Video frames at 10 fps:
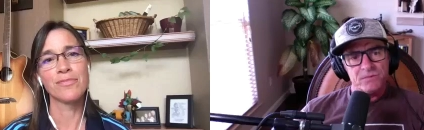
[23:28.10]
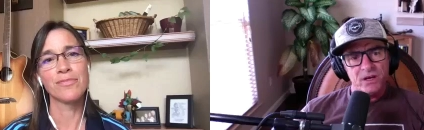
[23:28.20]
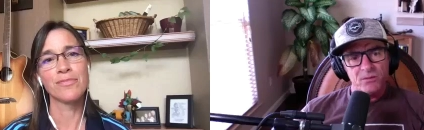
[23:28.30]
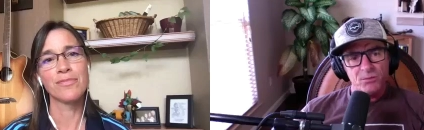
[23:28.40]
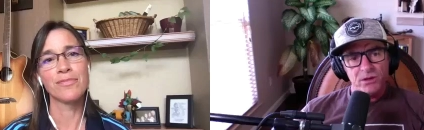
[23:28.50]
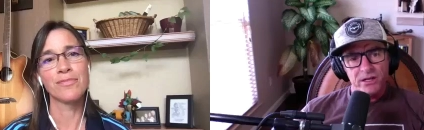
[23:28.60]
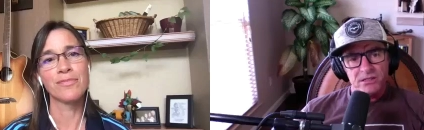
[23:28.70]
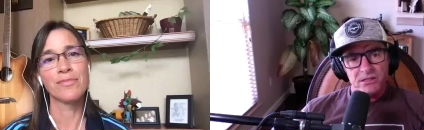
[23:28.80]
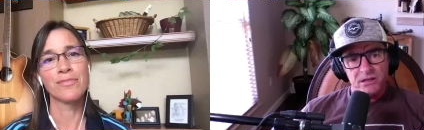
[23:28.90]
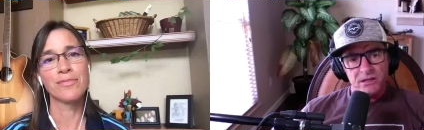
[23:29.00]
Speaker 1: other
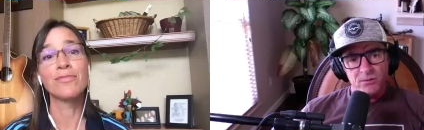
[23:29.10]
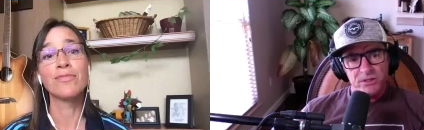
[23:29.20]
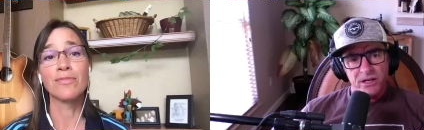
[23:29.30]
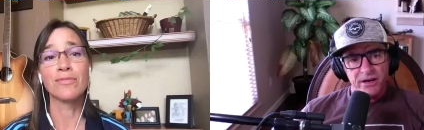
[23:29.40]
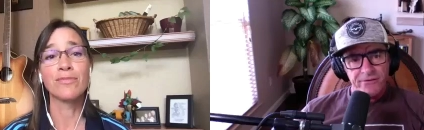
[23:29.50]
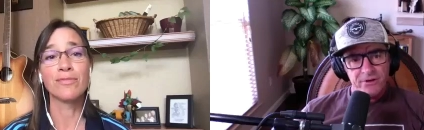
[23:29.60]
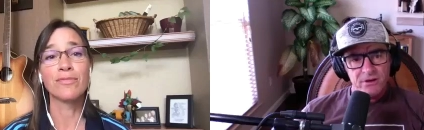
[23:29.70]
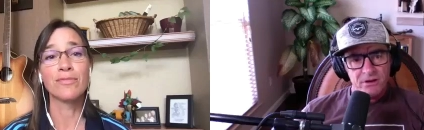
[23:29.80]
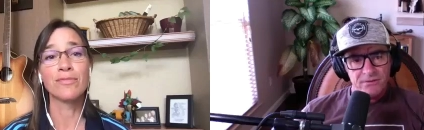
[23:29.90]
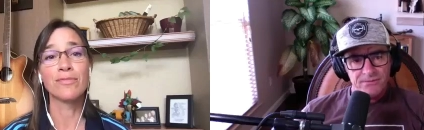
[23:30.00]
places. Like I went to
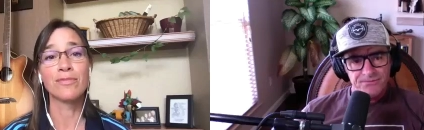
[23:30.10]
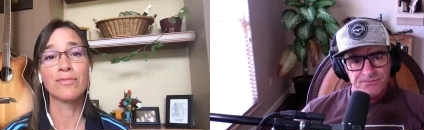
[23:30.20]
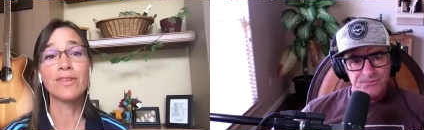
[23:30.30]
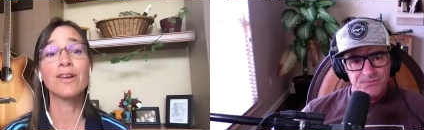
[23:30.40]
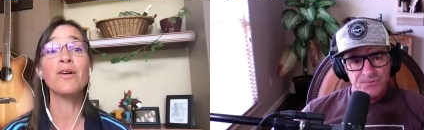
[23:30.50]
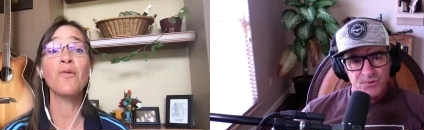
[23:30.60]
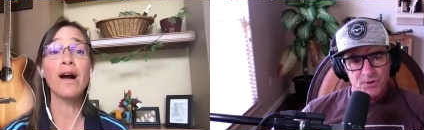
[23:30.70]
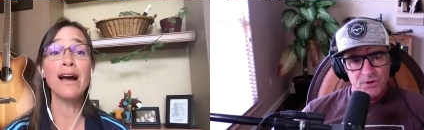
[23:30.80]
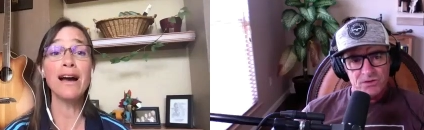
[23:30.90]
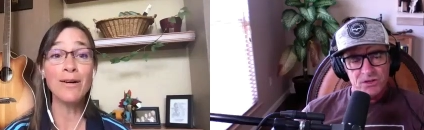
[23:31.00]
Africa oh, a few
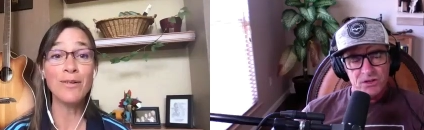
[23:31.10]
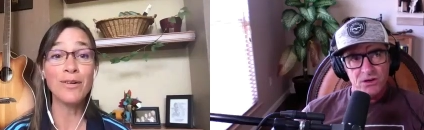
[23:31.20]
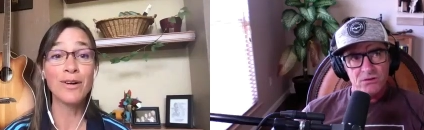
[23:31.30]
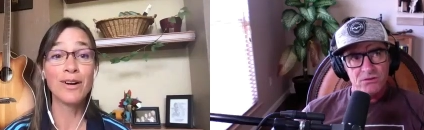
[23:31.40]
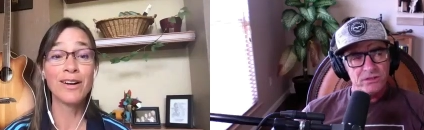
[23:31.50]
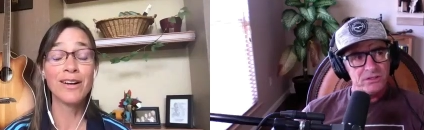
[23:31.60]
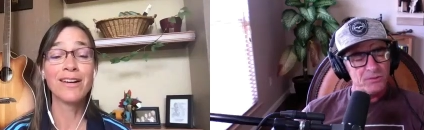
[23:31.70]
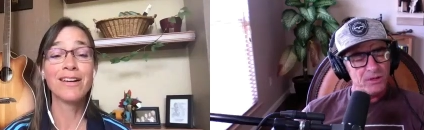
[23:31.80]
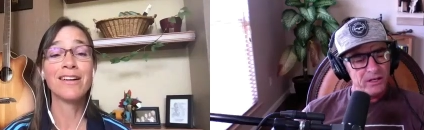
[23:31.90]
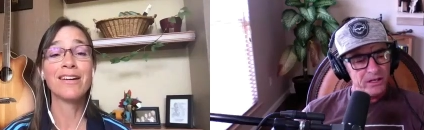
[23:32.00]
wow. years ago, did
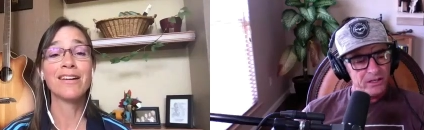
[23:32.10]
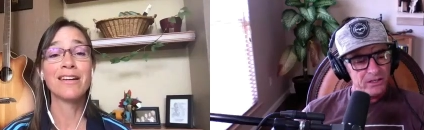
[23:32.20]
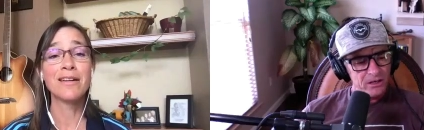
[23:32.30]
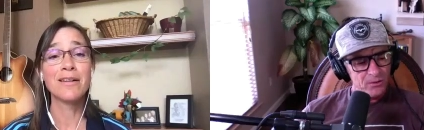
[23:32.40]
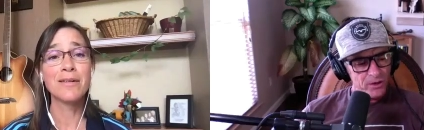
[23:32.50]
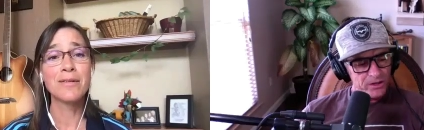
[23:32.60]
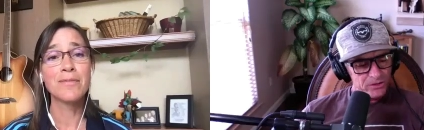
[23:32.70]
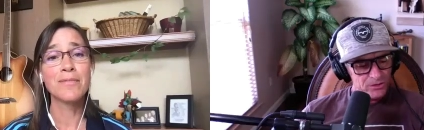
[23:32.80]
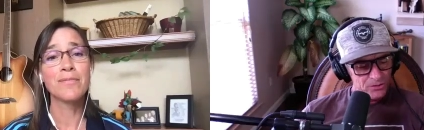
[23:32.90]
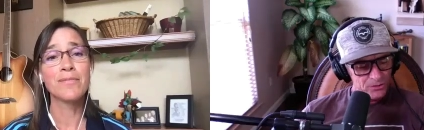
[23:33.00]
some clinics, and I
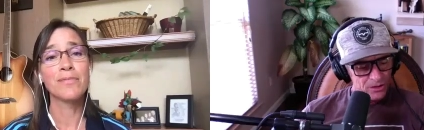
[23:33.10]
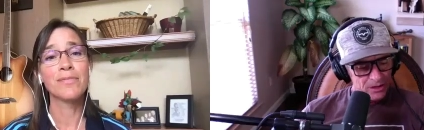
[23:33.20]
went to